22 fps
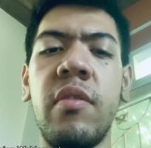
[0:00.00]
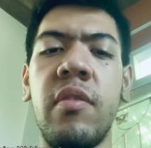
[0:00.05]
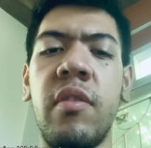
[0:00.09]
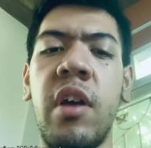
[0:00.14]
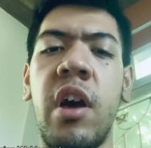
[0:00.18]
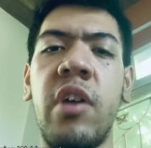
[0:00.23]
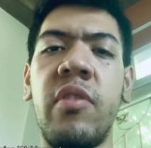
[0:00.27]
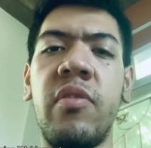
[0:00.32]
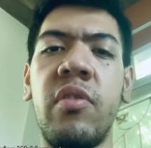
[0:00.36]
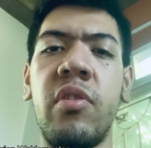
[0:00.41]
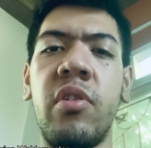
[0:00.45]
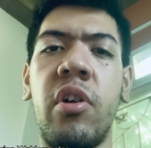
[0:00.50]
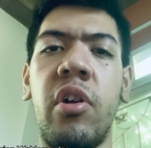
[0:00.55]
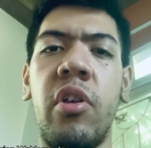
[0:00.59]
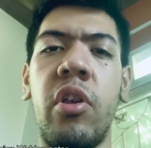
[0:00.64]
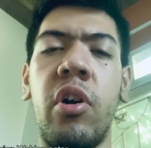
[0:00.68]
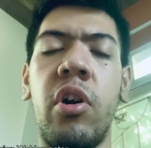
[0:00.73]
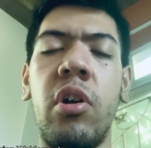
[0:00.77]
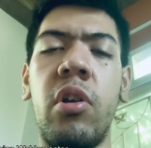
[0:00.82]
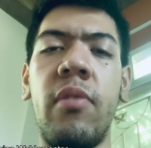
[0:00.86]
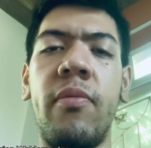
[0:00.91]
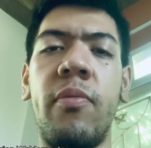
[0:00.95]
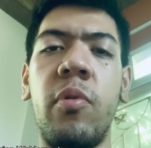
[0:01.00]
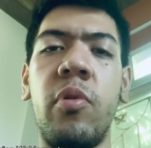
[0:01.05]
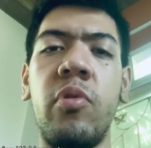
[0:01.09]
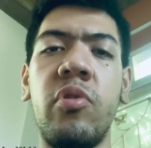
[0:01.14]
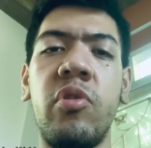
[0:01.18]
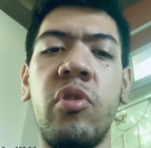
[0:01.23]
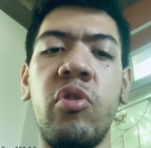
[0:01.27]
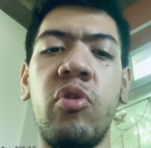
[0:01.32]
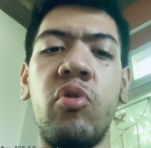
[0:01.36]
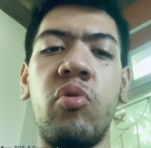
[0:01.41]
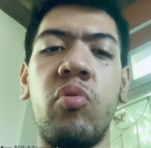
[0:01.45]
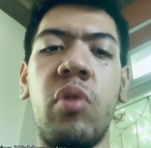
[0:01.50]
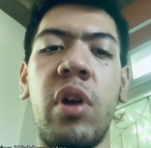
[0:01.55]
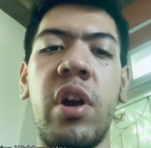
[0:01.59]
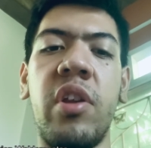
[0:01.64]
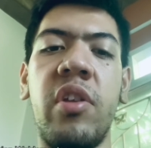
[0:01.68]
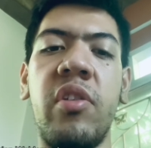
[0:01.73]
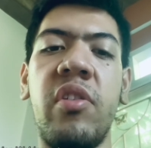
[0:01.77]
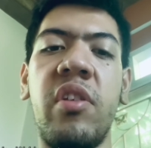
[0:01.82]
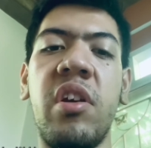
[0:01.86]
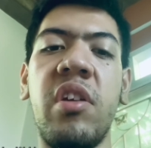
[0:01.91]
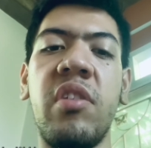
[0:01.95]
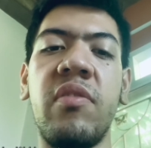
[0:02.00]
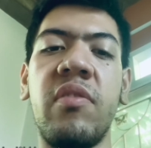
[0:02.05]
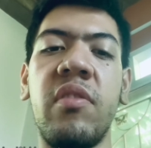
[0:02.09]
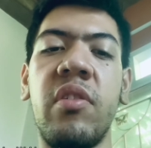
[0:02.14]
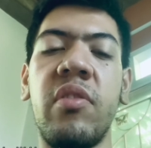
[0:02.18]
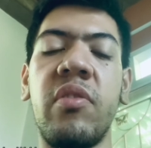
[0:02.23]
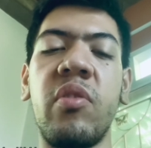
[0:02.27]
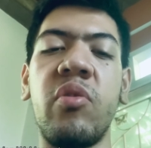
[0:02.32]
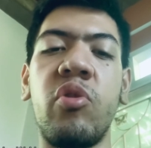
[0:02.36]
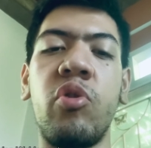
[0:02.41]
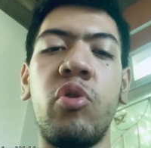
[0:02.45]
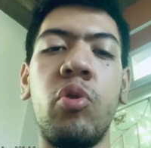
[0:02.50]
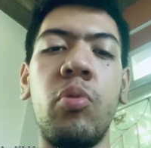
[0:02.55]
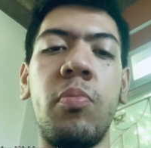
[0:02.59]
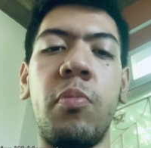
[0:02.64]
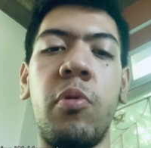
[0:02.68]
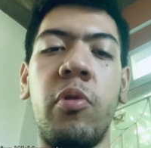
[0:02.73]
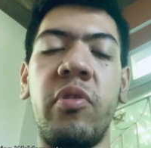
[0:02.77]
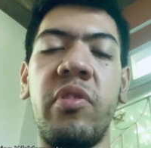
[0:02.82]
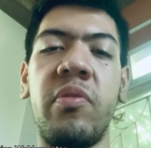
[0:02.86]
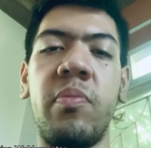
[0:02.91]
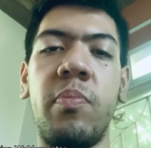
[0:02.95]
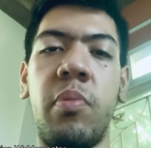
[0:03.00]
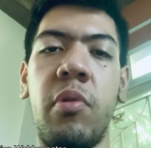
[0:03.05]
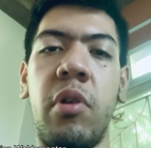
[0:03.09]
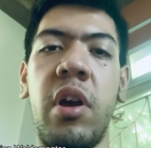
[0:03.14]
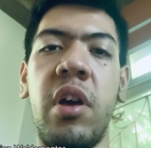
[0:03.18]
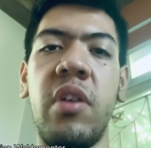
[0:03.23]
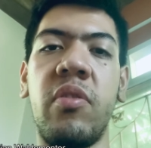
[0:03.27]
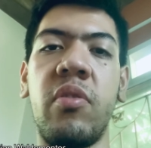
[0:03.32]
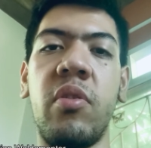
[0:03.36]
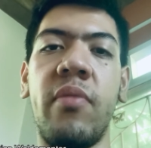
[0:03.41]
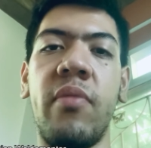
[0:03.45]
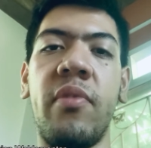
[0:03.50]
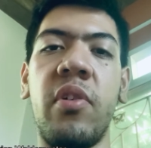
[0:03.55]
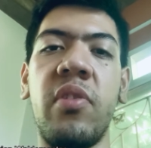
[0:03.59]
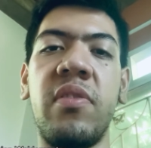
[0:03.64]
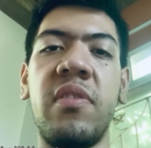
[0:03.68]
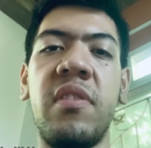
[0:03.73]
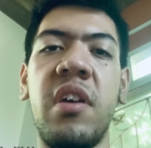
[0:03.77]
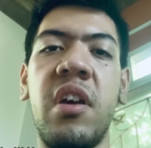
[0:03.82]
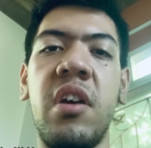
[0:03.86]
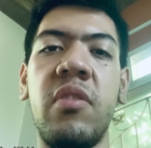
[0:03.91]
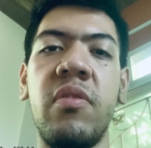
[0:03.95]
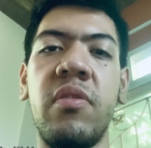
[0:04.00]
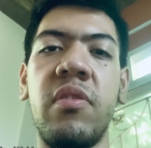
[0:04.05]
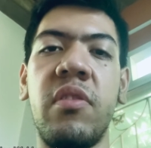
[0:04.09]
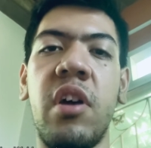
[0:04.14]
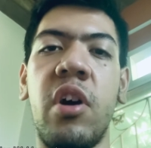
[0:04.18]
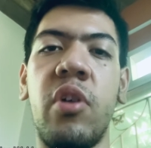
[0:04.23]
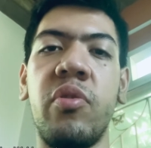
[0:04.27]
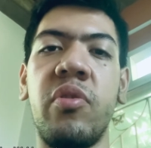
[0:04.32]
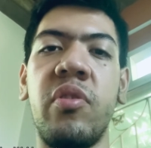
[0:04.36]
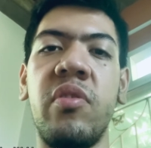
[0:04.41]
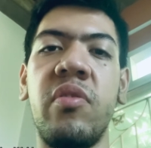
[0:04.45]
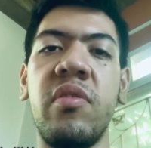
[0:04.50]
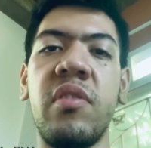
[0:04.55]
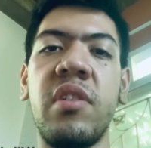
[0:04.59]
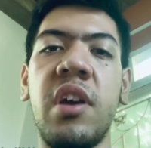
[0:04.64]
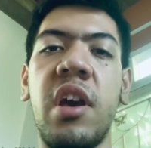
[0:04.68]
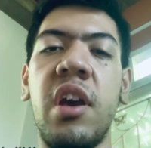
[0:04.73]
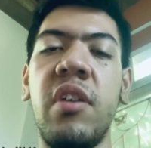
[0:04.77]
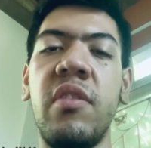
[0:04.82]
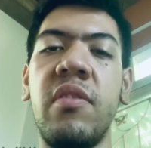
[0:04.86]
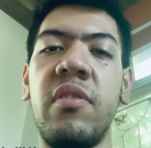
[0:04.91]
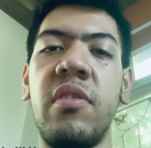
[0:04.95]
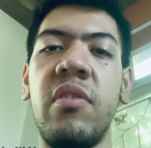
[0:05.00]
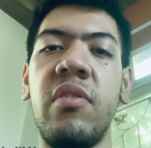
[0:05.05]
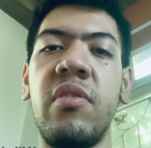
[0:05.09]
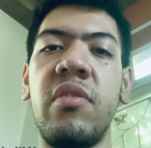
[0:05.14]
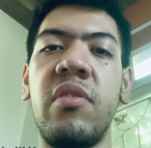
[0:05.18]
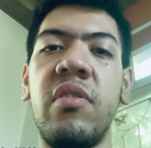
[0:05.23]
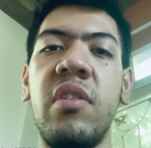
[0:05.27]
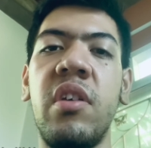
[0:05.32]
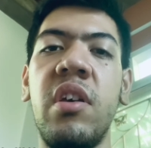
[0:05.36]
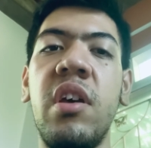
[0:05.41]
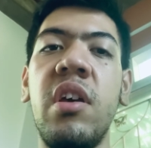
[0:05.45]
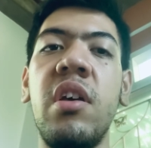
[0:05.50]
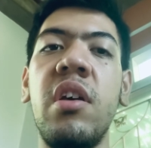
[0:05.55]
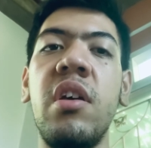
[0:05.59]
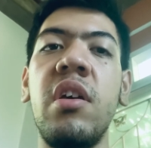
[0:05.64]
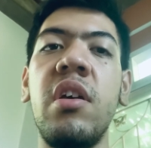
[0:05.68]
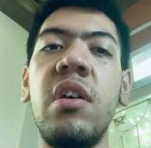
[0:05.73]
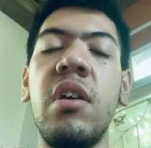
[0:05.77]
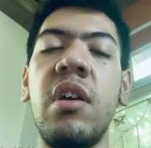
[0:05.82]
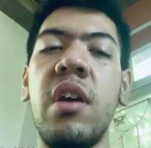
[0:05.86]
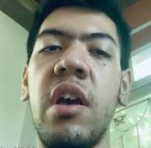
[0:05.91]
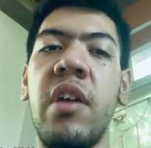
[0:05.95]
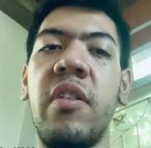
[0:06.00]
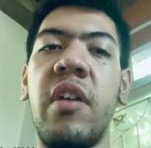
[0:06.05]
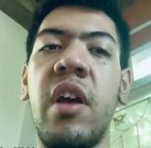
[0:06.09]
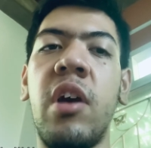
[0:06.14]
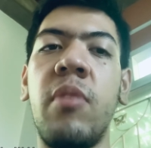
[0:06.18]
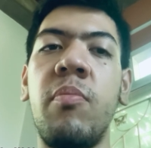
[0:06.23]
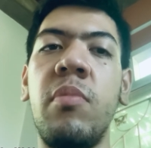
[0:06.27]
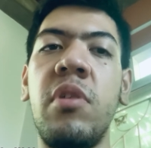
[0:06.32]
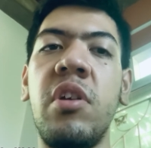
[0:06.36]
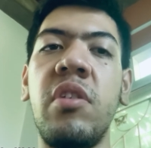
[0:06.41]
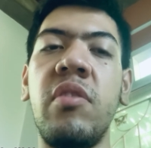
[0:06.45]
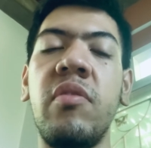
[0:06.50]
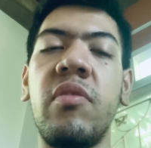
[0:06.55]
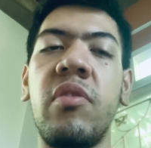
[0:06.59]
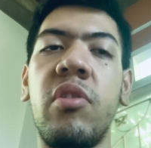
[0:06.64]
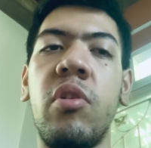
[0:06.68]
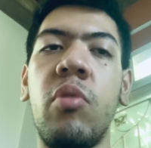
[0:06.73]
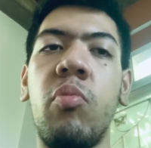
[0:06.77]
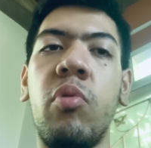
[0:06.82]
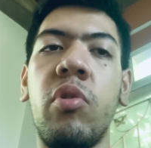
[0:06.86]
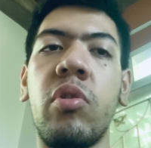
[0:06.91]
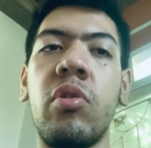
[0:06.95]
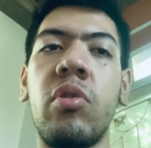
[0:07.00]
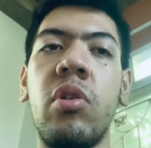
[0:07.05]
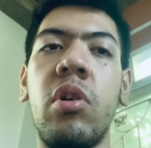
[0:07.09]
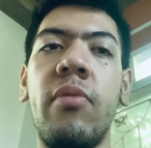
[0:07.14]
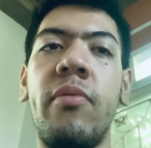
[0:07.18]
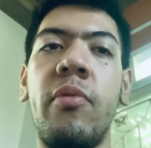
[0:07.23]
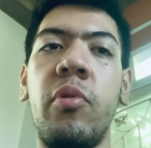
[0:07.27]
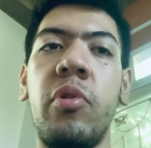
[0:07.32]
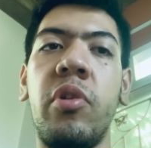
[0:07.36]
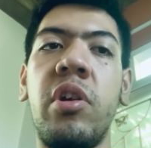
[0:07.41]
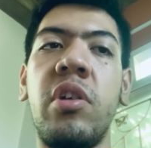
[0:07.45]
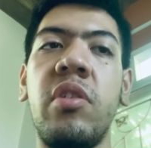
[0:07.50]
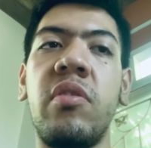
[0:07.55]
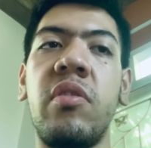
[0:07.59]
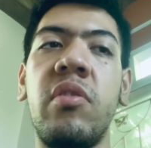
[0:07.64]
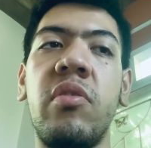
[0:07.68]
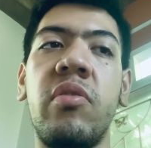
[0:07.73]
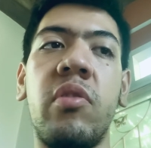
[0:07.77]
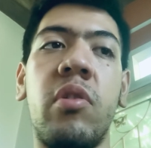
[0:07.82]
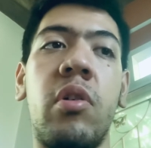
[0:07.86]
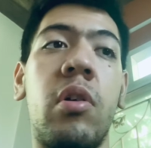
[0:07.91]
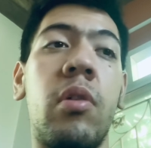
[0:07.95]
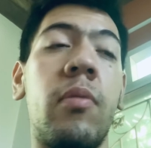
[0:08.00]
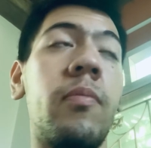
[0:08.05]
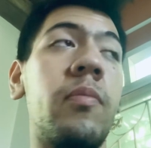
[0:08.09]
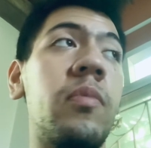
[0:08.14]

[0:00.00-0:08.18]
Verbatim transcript: that lot of Inference's strategy, the, the super spread of 10,000 cases, and that means the recovery, there's a um,